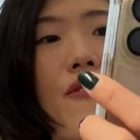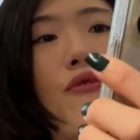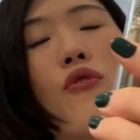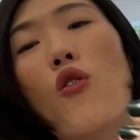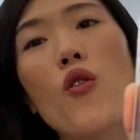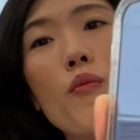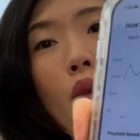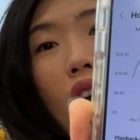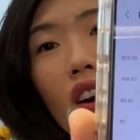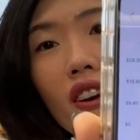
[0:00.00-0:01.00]
for
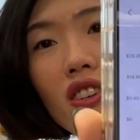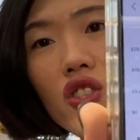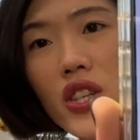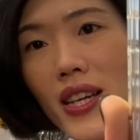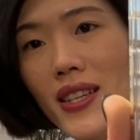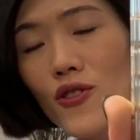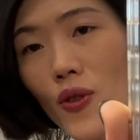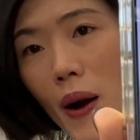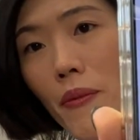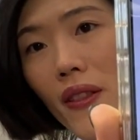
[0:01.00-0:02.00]
March, it
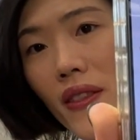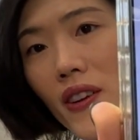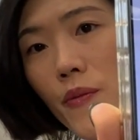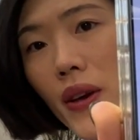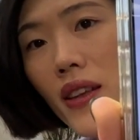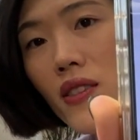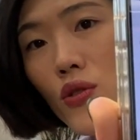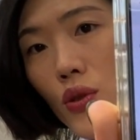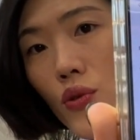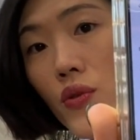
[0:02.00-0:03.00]
dropped a little bit
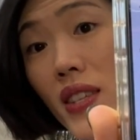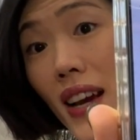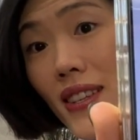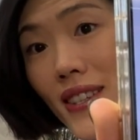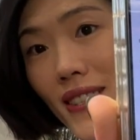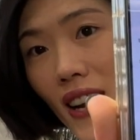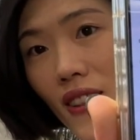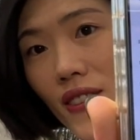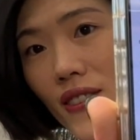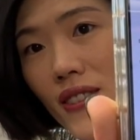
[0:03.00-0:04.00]
to
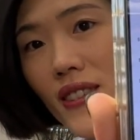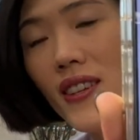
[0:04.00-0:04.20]
$19.